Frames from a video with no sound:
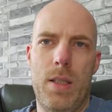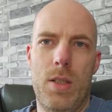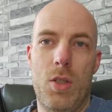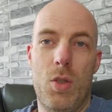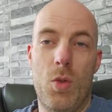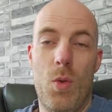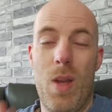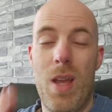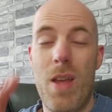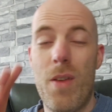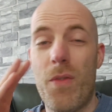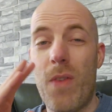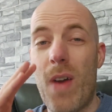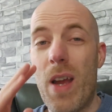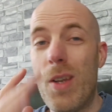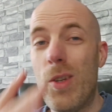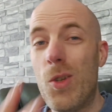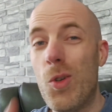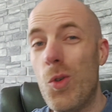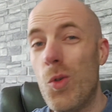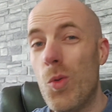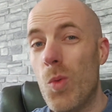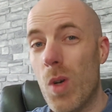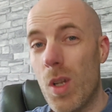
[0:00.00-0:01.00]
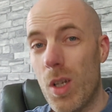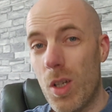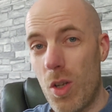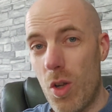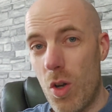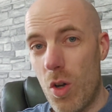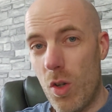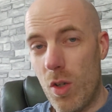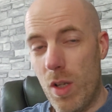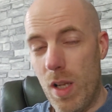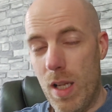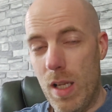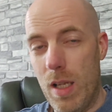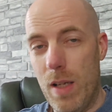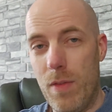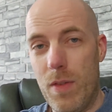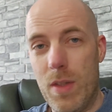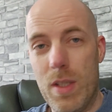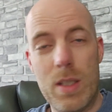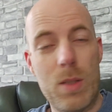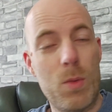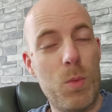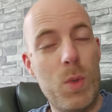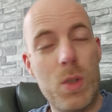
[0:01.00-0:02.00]
So if I do want to cut any of
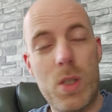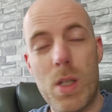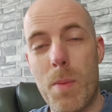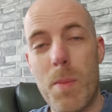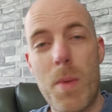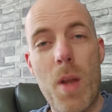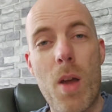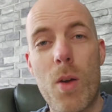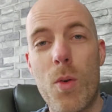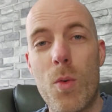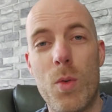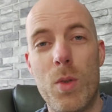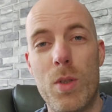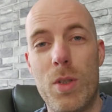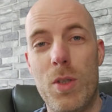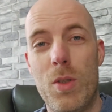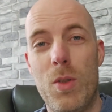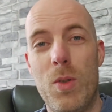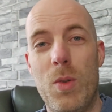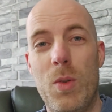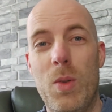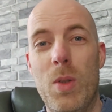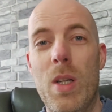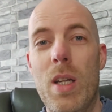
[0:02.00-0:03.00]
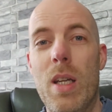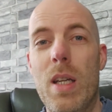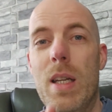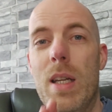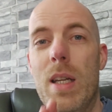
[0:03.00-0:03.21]
this, which I'm not going to do,